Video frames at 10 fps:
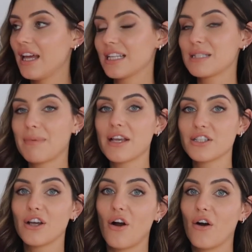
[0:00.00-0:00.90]
And
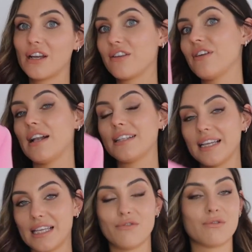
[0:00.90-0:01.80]
especially on, I felt
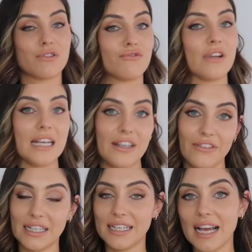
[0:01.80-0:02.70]
like it was really,
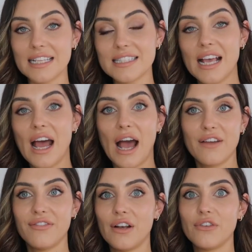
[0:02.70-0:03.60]
really nice. I
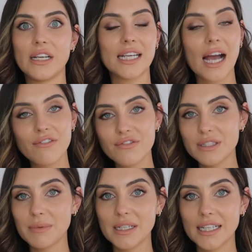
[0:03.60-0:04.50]
felt really
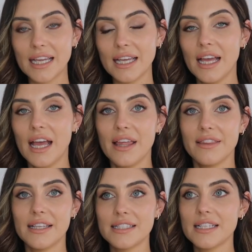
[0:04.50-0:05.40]
comfortable in it. This